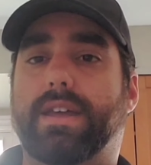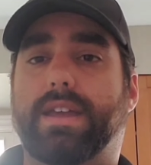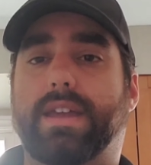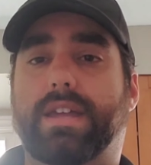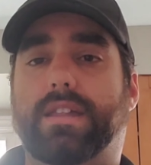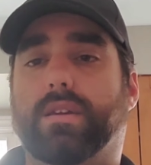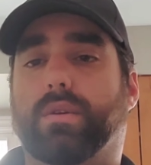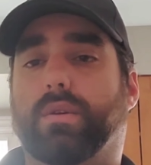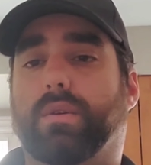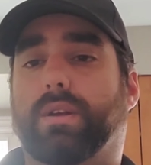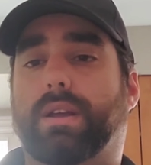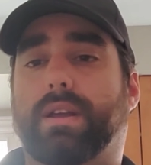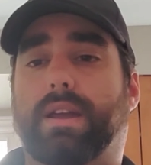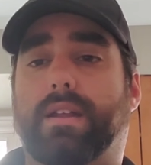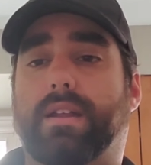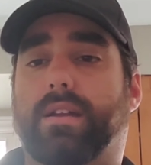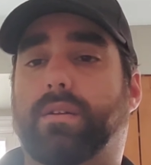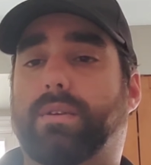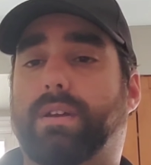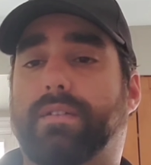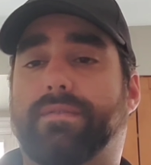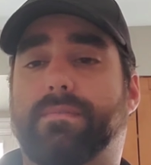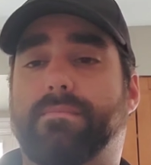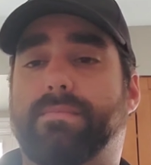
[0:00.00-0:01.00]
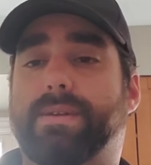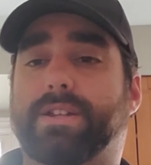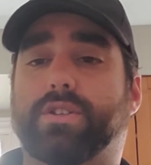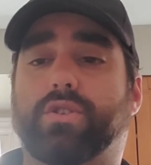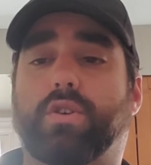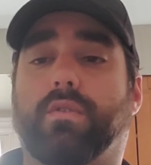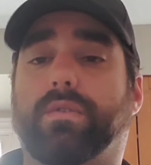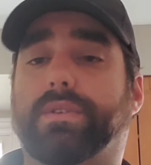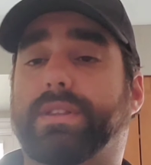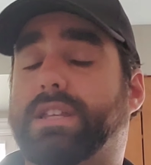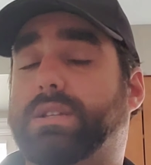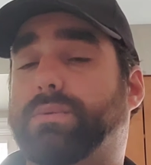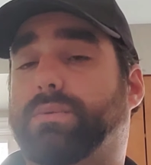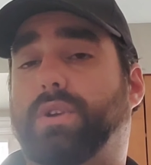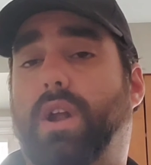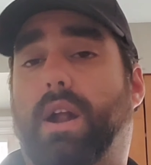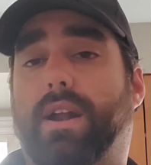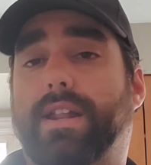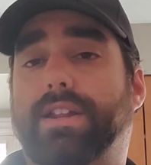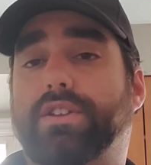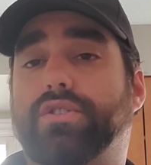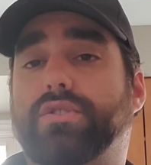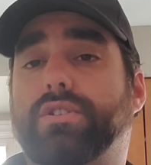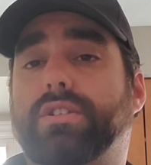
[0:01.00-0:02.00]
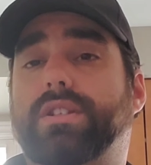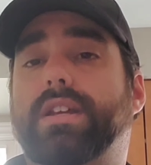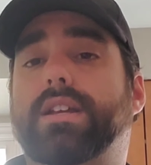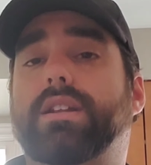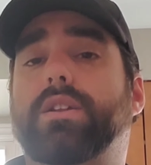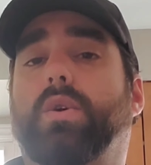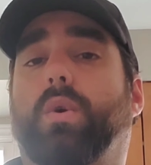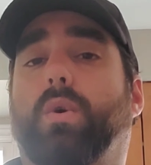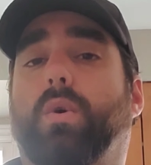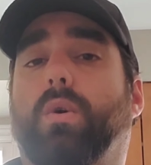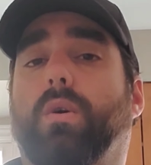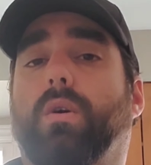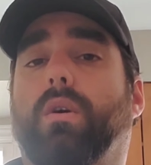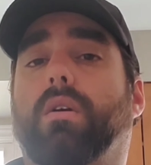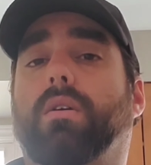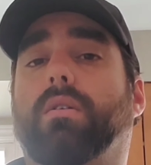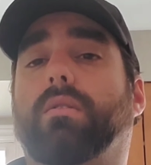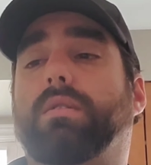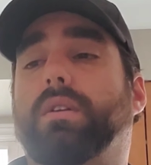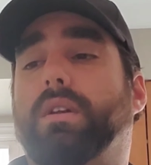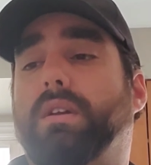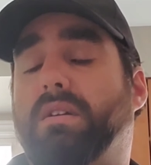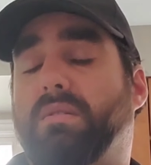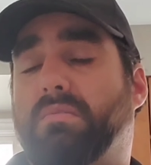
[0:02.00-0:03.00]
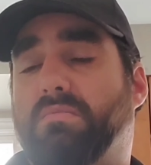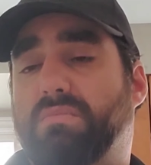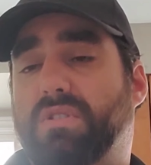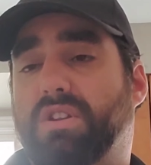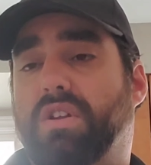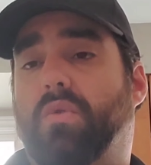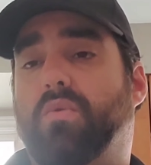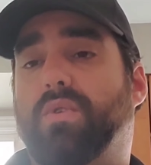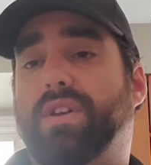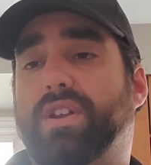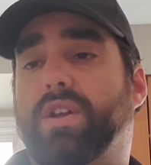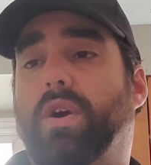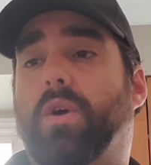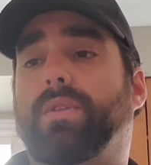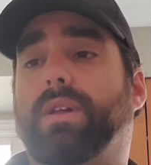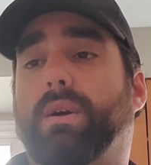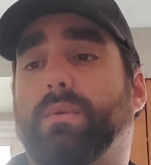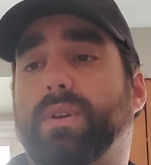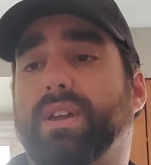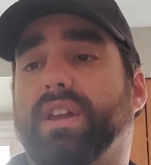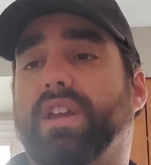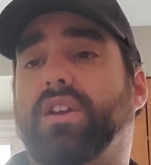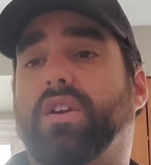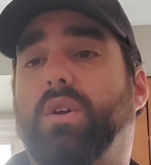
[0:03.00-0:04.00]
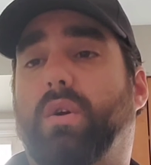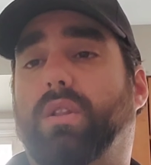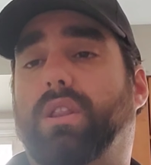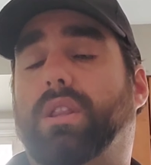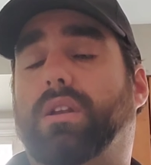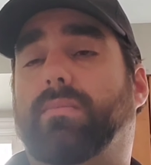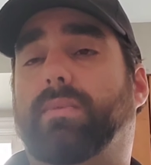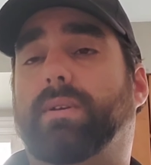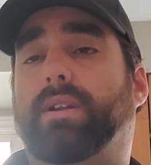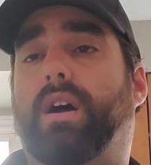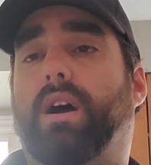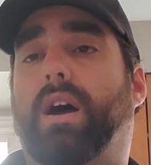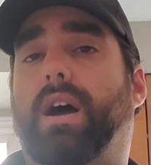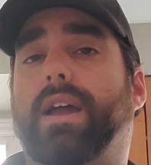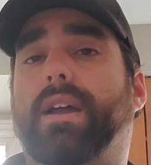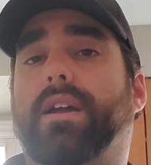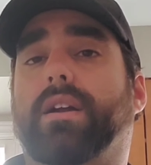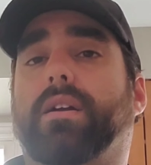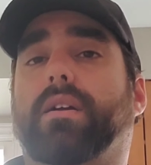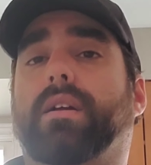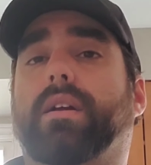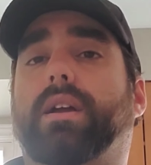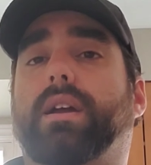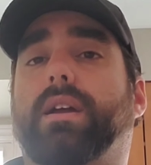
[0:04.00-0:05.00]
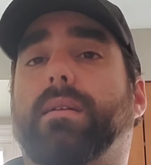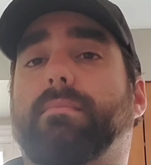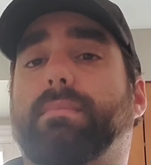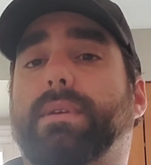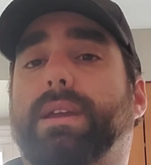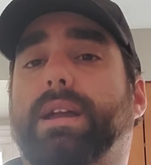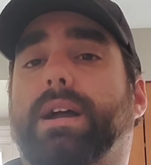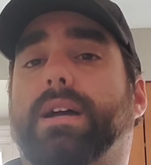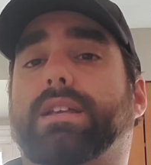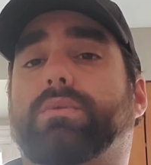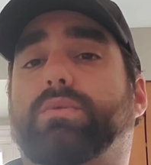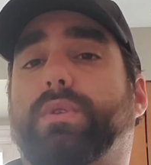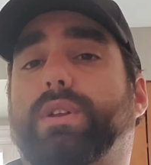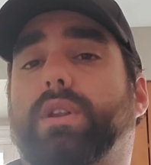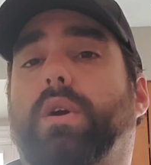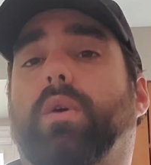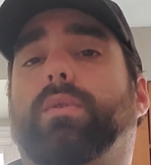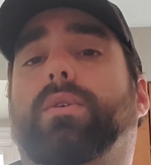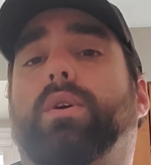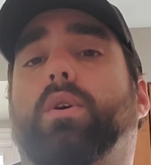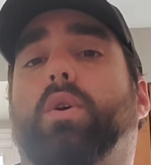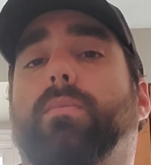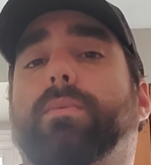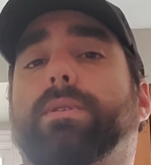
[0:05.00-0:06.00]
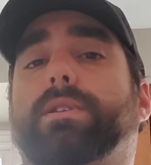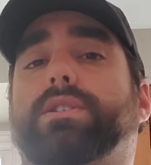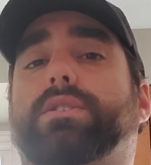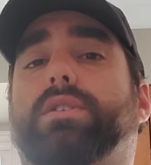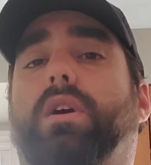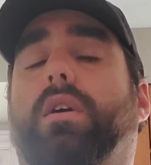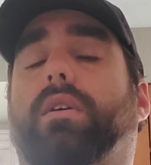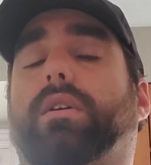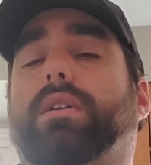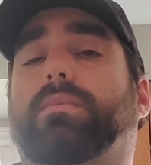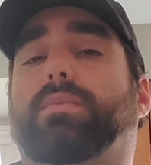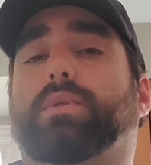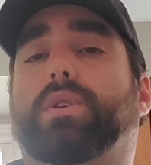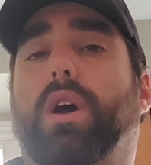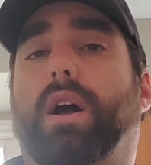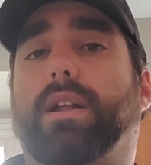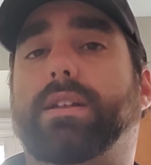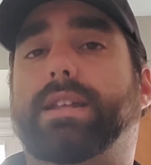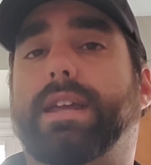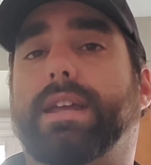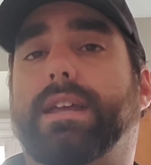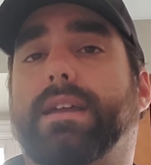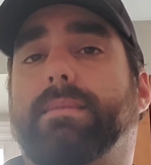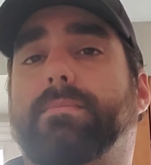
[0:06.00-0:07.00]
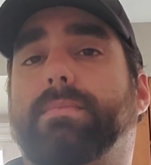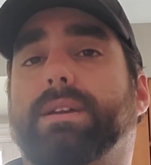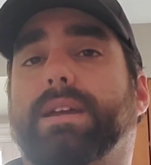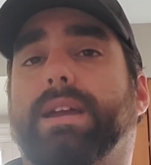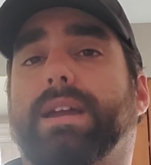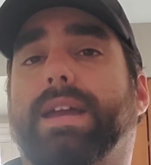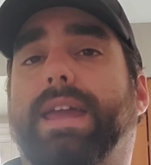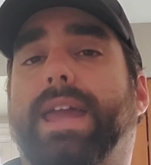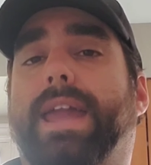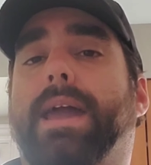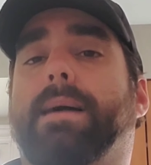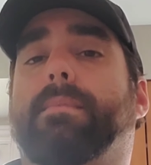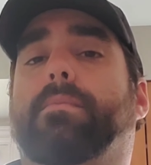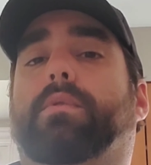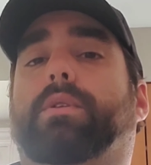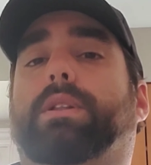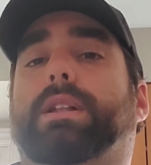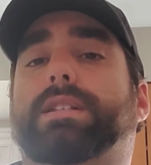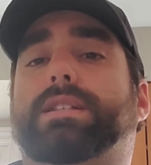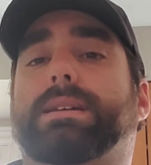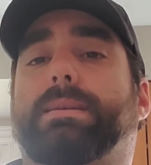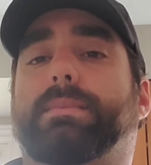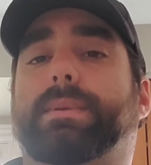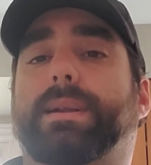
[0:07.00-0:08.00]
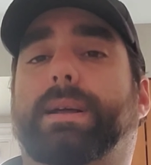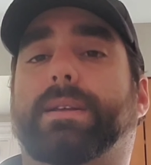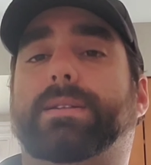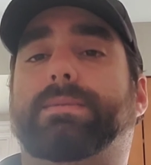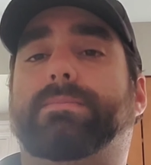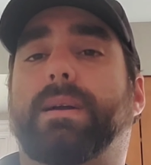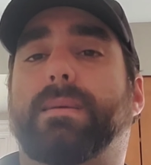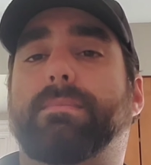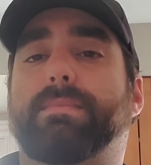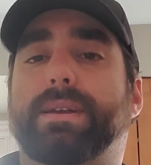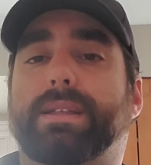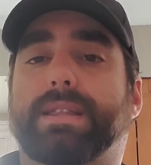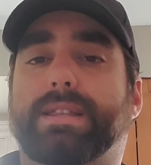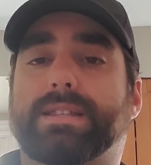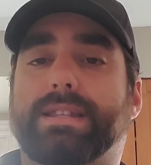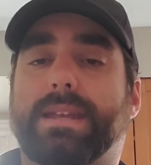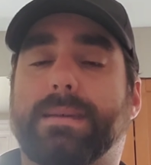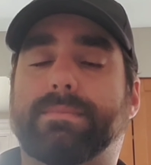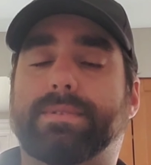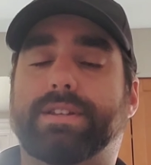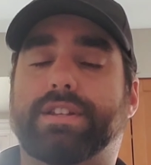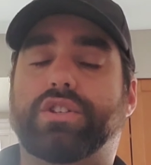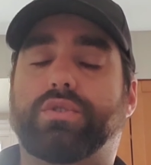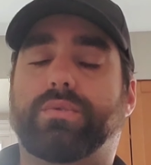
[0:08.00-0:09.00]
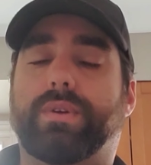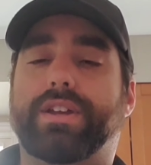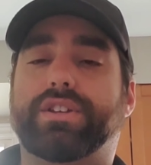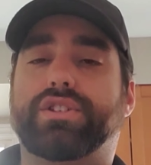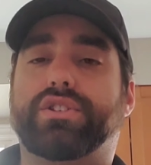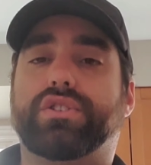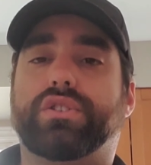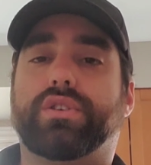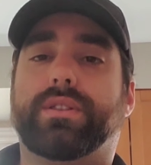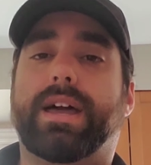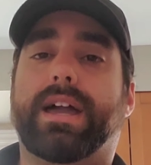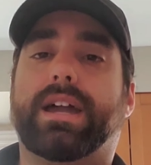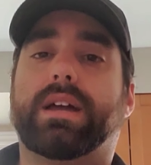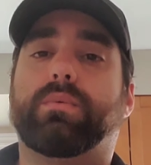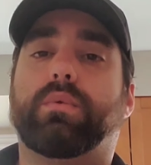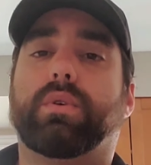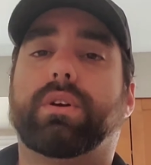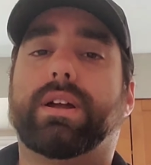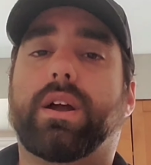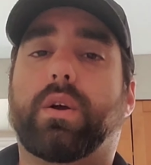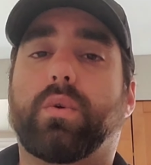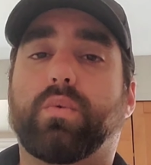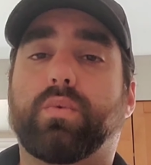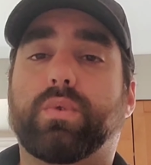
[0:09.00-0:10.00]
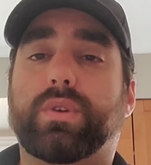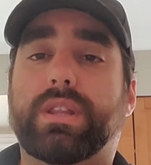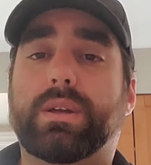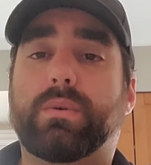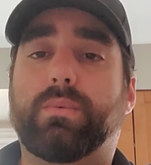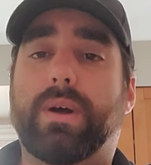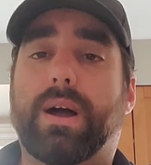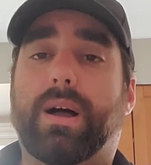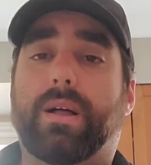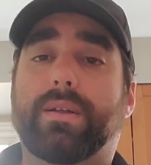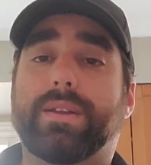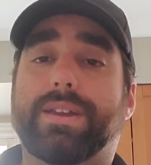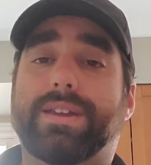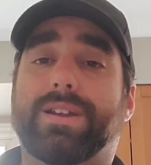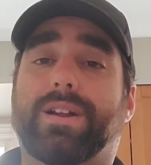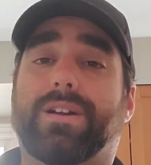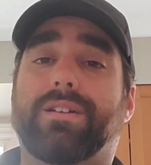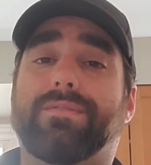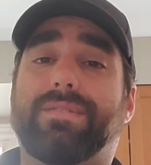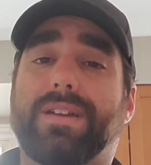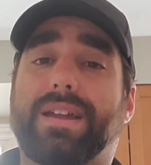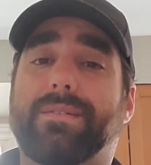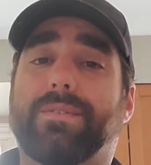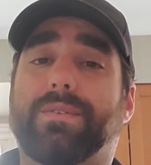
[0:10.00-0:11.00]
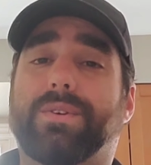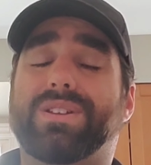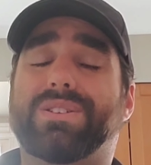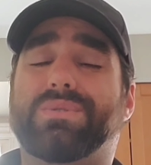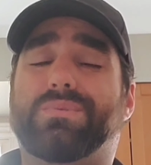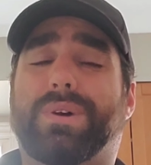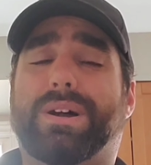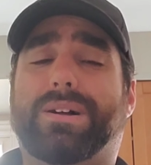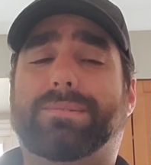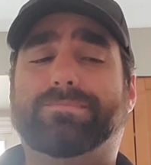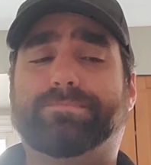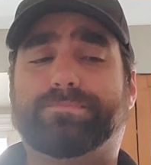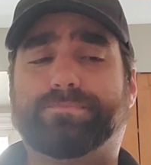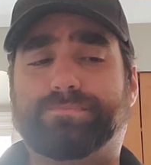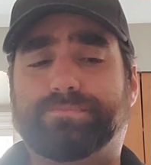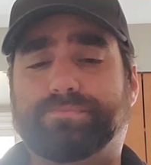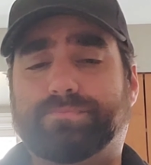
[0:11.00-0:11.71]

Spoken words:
Either, if it bids over this, we're not interested, or we know that we can go a little bit higher because we know the home is solid and we're not taking a big gamble that someone else might be in the same situation. So that can work out really well in our favor as well.